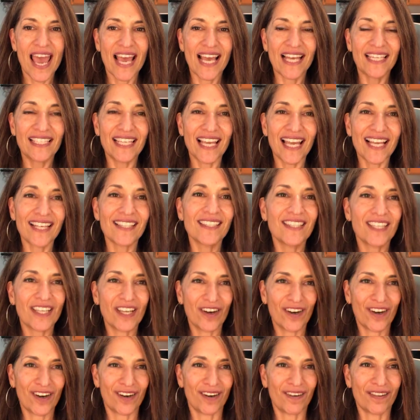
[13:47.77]
It takes the
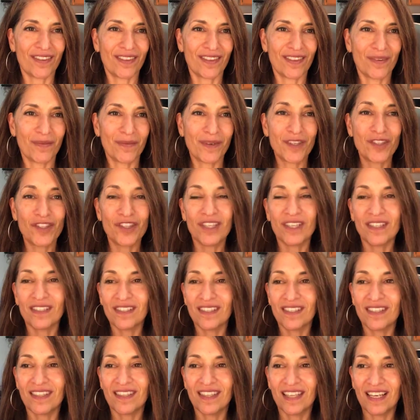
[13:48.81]
earth, which
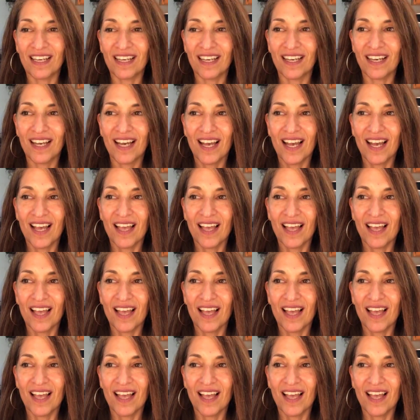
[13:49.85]
is the